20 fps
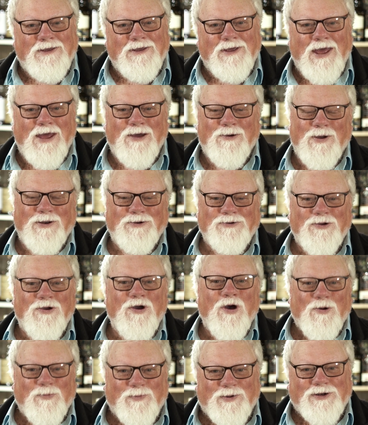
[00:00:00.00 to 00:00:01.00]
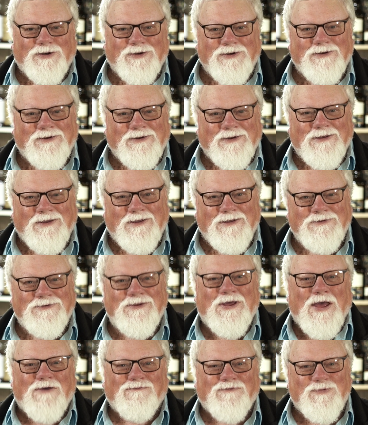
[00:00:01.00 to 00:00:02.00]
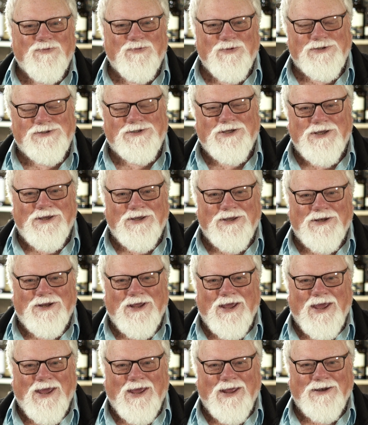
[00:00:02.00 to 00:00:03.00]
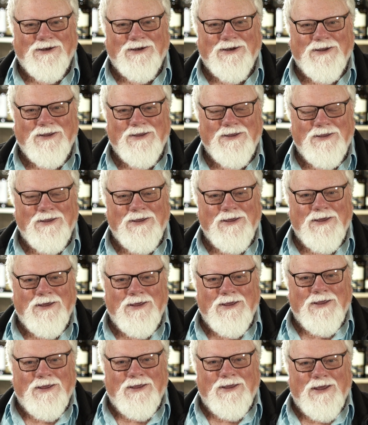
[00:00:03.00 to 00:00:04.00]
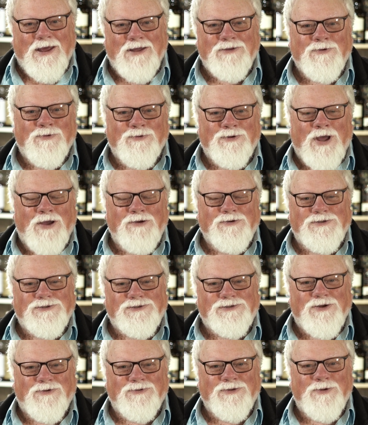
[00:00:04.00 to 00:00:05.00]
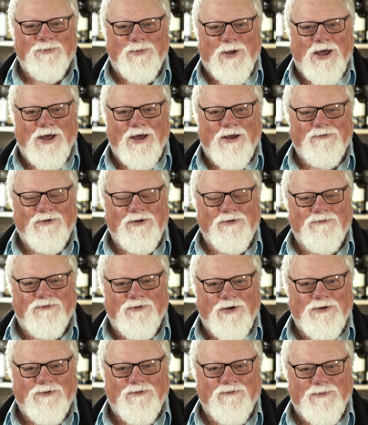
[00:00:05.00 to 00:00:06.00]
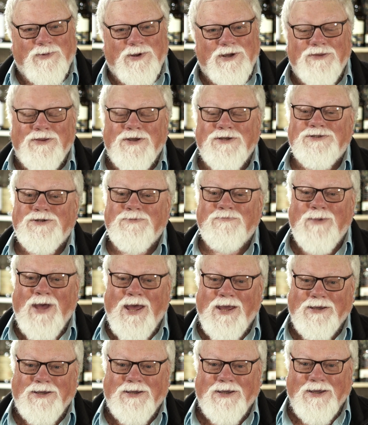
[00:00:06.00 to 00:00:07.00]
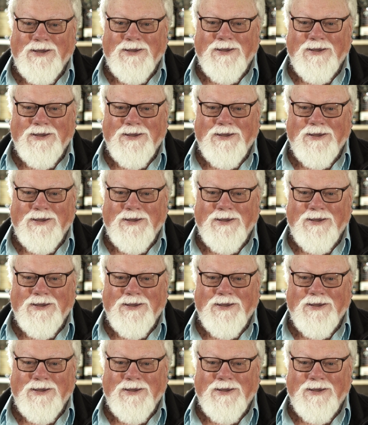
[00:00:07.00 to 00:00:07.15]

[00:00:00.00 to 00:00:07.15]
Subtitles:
How uncommon to have a whisky in hand. And you'll notice on the bar in front of me there's a mug.